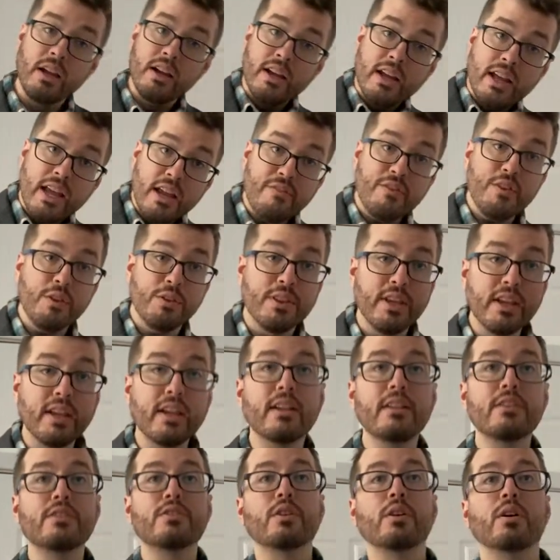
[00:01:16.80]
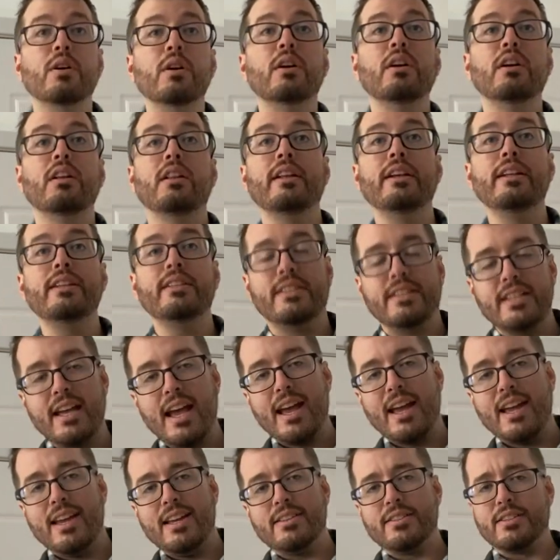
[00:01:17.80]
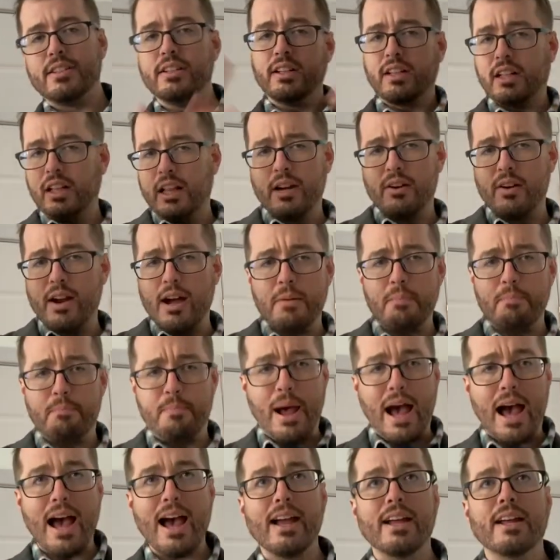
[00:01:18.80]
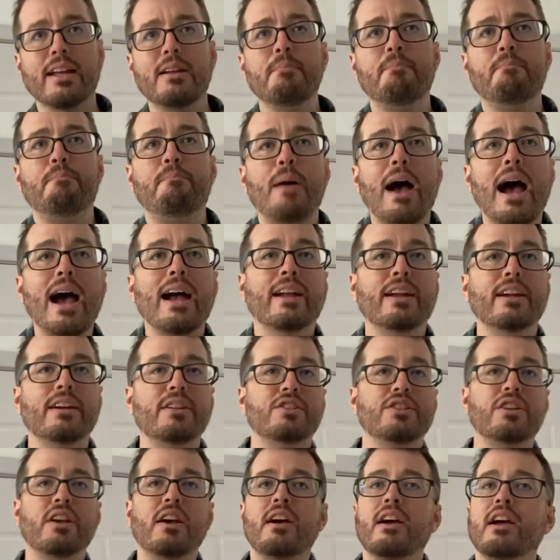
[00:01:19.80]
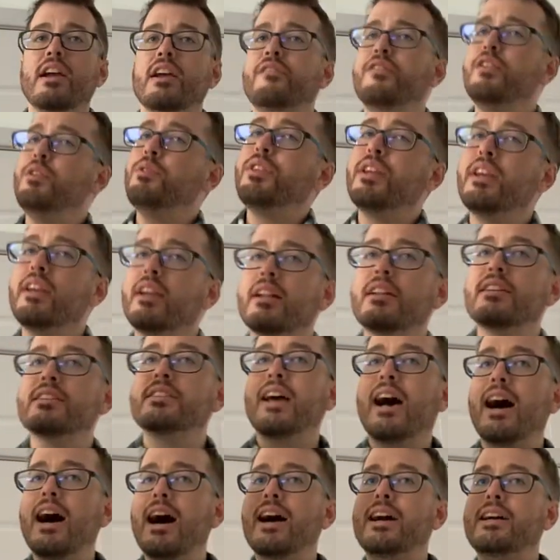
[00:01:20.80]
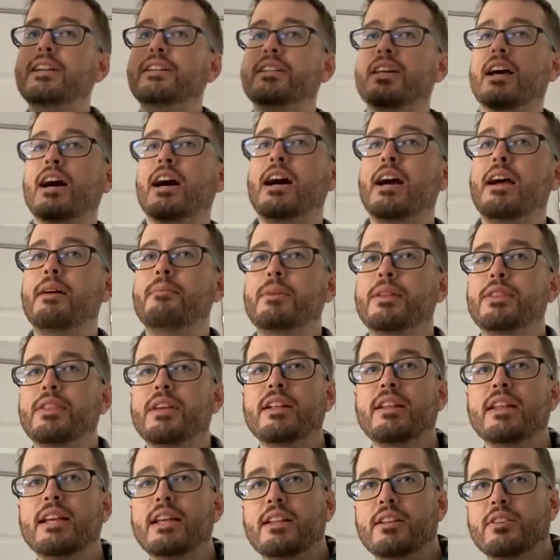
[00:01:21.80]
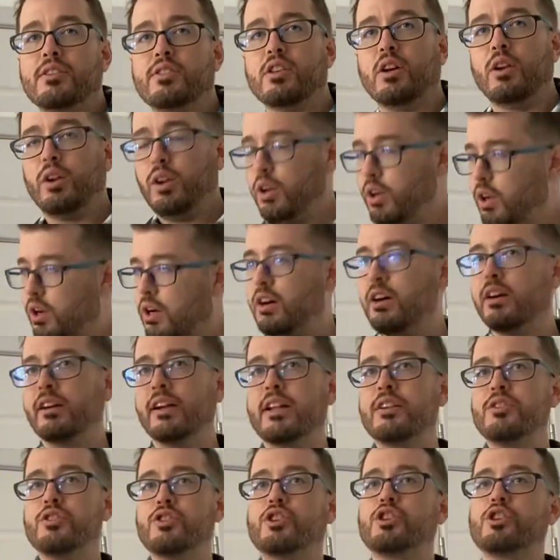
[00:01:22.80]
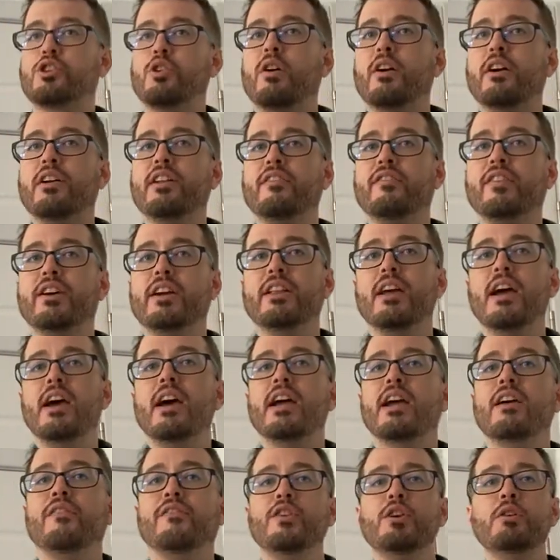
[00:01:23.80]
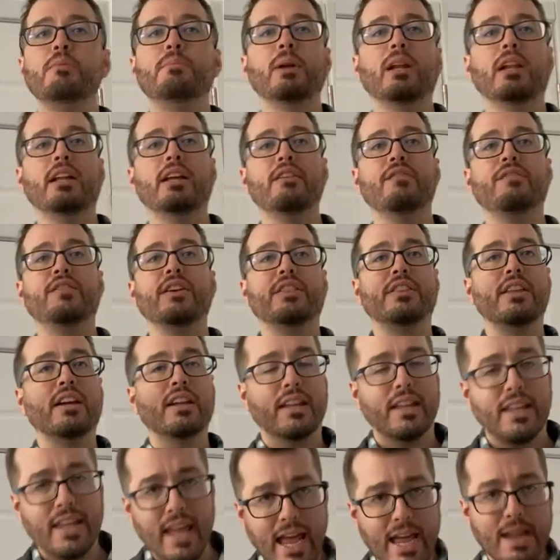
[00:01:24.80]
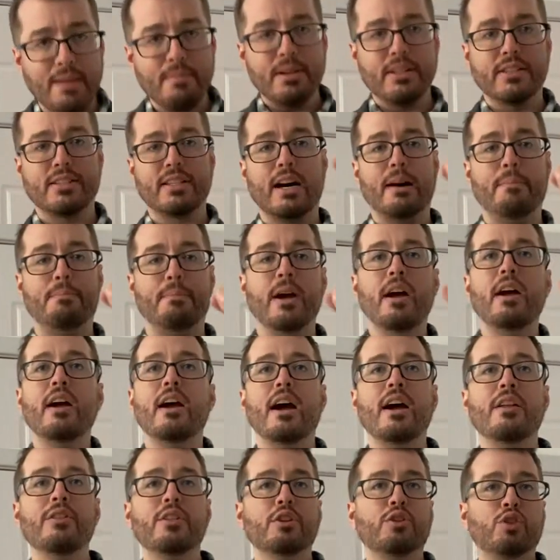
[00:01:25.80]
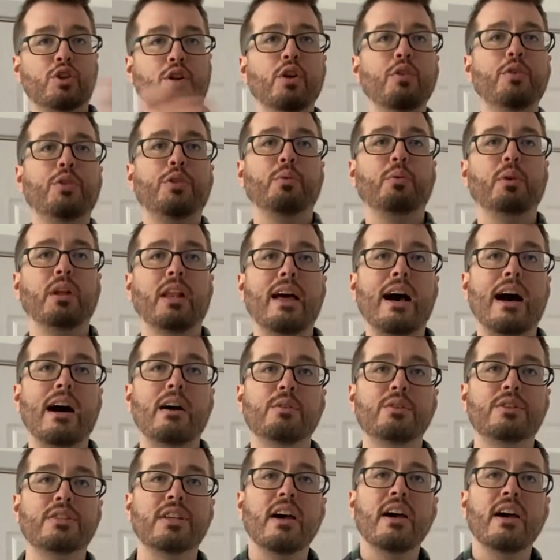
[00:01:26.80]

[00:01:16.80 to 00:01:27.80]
If you think it is early days and clear out bag and baggage, if you think it is high time and that it is the long and short of it, if you believe that the game is up and the truth will out,